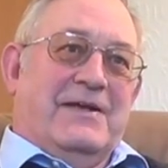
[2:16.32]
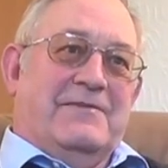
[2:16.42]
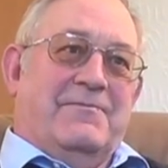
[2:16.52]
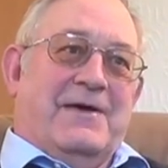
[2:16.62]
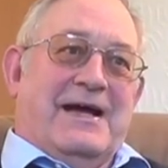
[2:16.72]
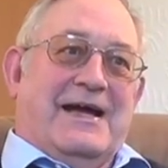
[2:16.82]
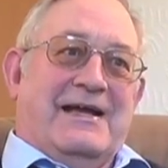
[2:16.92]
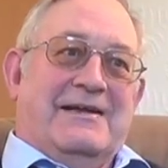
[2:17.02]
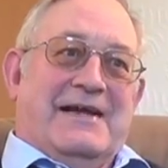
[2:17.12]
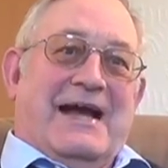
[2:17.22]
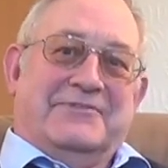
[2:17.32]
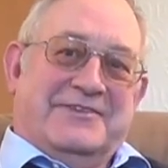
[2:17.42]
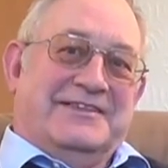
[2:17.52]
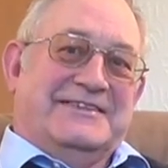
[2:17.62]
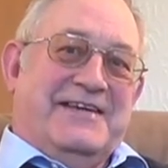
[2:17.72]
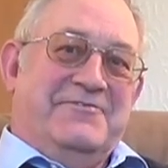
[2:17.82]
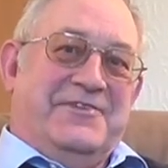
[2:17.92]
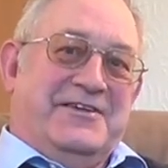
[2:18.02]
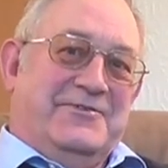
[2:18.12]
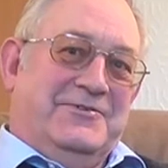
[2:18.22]
by, out of the same
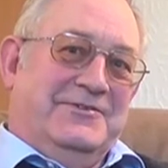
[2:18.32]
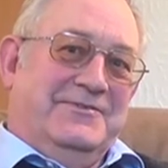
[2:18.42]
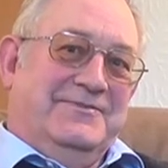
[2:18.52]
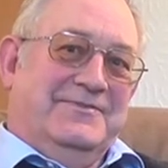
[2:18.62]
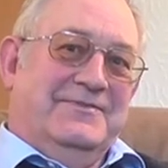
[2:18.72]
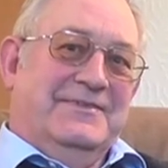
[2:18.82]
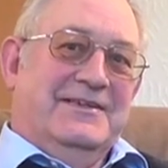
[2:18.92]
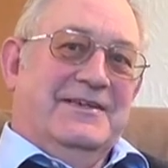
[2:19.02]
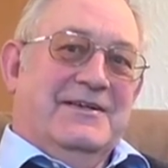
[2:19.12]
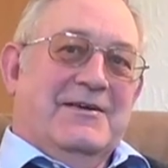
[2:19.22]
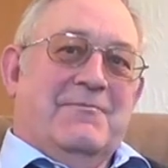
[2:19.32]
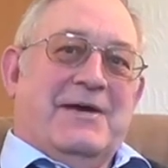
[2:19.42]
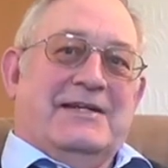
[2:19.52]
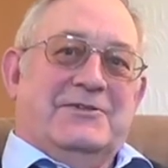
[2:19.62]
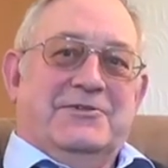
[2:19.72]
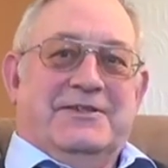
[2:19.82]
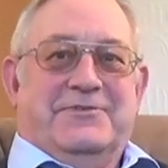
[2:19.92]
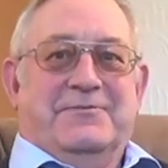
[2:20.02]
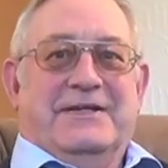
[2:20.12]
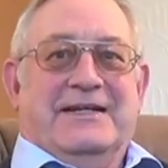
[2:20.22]
field, by two
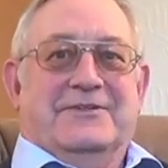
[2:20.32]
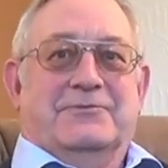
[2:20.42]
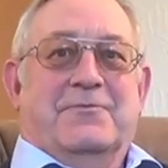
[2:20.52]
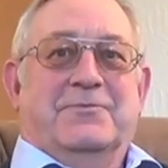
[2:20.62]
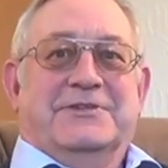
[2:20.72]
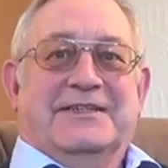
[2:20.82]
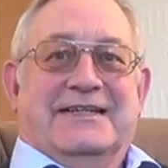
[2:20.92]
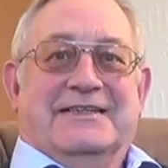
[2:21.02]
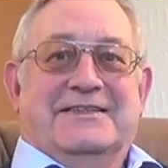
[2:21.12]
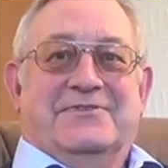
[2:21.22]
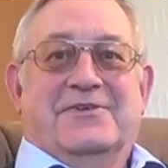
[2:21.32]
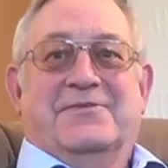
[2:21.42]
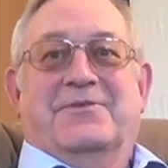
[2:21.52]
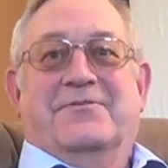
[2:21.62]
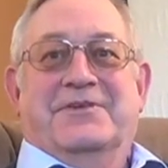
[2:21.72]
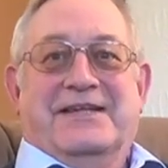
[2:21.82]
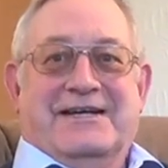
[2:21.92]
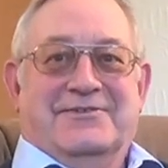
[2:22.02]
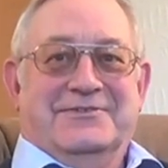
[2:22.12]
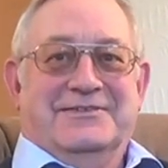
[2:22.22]
different balers, one putting additive on and one
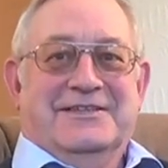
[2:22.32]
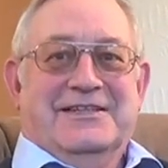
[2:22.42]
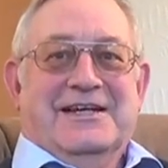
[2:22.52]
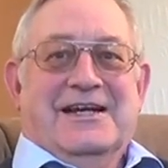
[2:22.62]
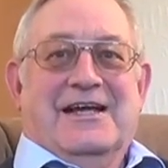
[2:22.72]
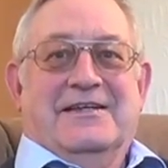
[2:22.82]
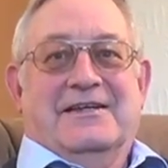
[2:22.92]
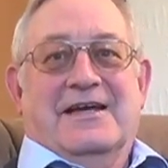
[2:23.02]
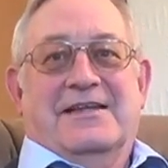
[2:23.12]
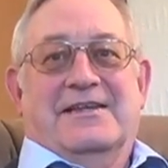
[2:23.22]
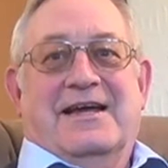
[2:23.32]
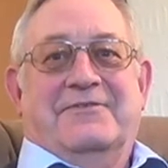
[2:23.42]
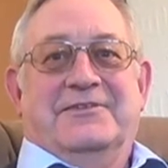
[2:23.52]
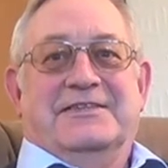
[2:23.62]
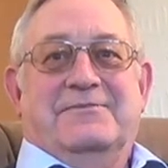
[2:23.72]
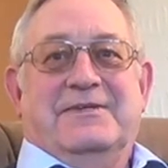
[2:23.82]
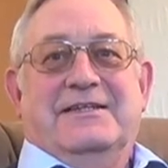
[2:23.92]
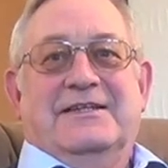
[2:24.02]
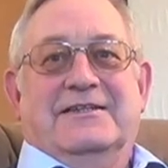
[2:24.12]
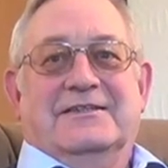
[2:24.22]
without, and the heifers
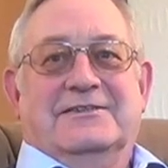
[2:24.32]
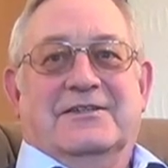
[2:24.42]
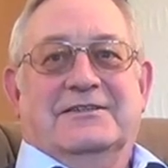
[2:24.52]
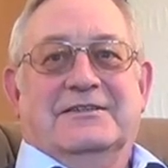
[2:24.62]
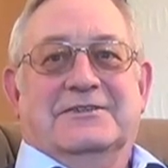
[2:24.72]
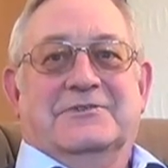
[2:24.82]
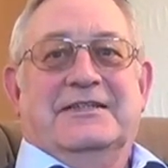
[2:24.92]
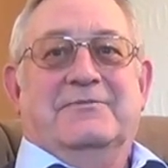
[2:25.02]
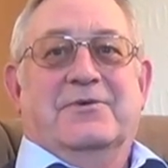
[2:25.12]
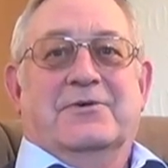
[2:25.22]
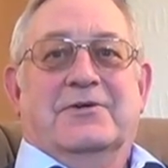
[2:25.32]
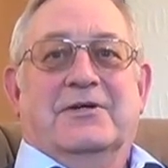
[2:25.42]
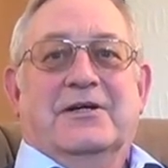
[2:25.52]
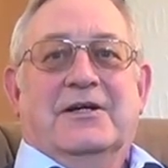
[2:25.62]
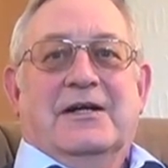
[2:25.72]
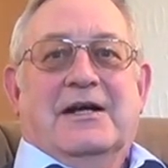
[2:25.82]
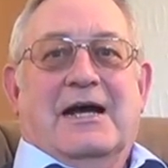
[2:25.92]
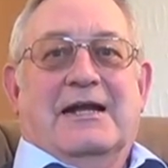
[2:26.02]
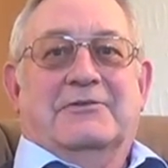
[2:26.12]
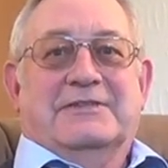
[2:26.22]
immediately started to eat more,
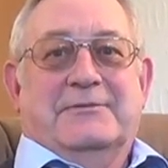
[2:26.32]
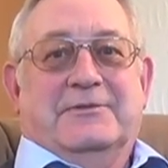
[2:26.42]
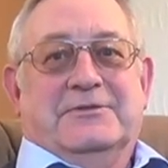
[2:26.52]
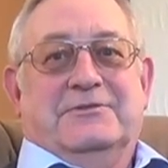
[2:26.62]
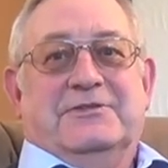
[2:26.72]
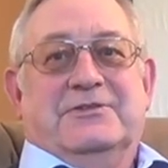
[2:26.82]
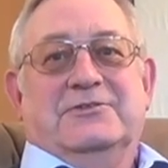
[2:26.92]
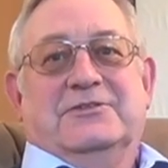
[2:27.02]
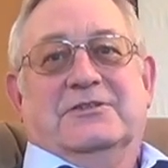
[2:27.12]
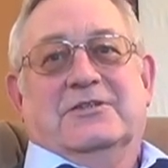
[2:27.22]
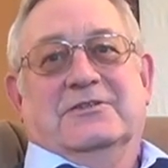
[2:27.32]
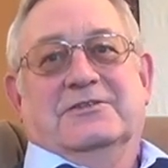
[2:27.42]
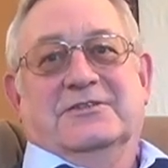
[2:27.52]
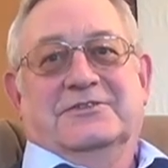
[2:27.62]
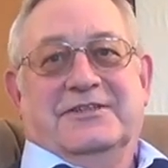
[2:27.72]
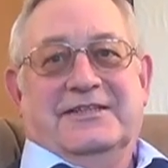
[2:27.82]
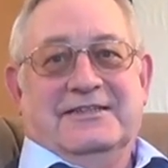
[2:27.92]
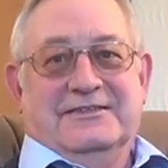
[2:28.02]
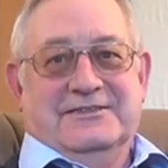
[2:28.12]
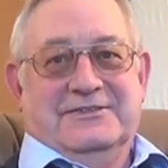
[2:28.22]
and I was able to reduce the
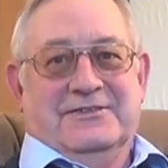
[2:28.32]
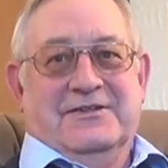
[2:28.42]
concentrates,